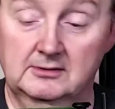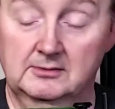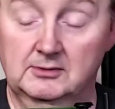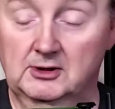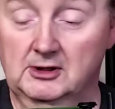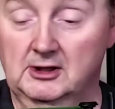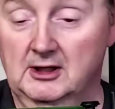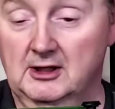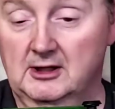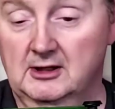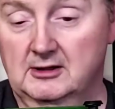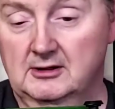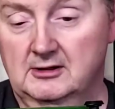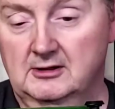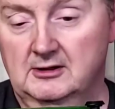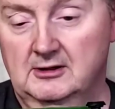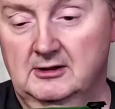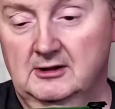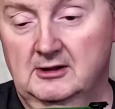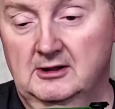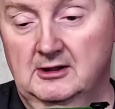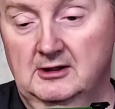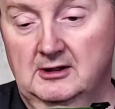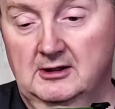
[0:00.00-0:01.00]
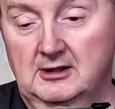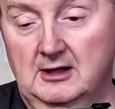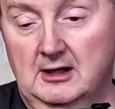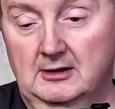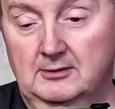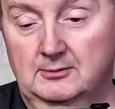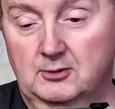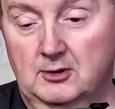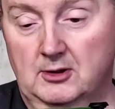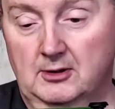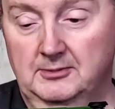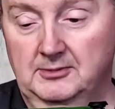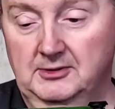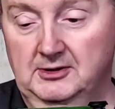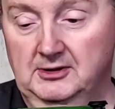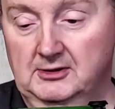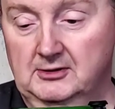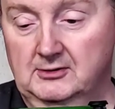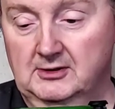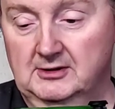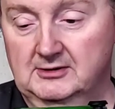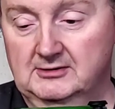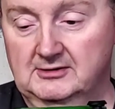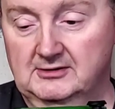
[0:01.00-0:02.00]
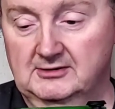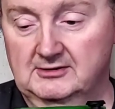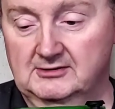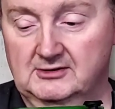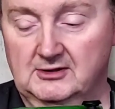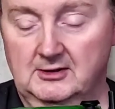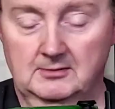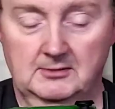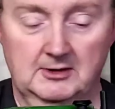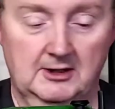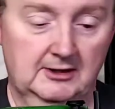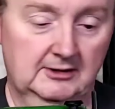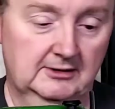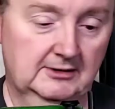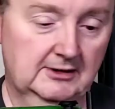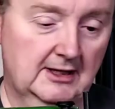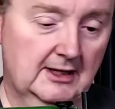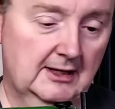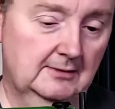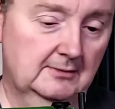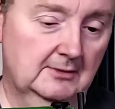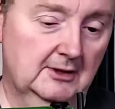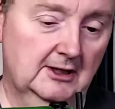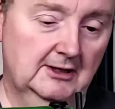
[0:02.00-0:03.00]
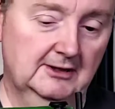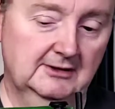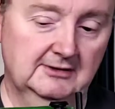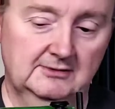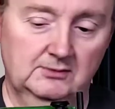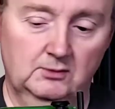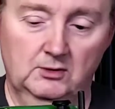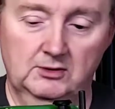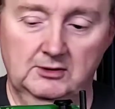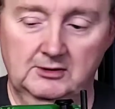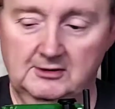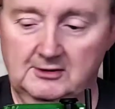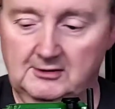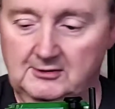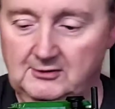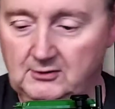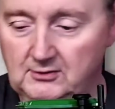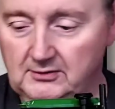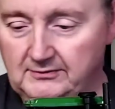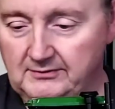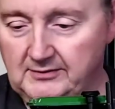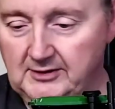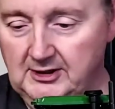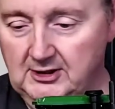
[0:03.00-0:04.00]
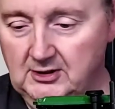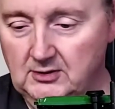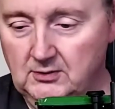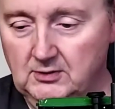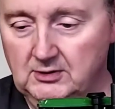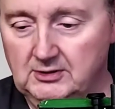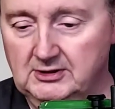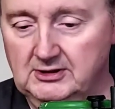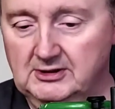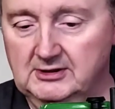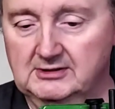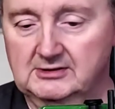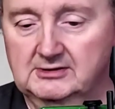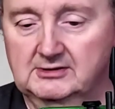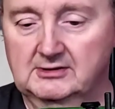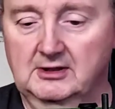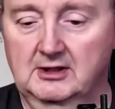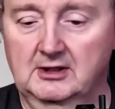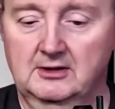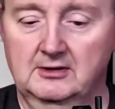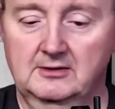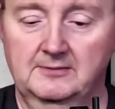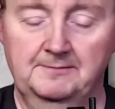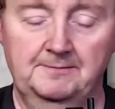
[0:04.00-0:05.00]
But I'd probably be interested in something like that. But I just wanted to do a video on this.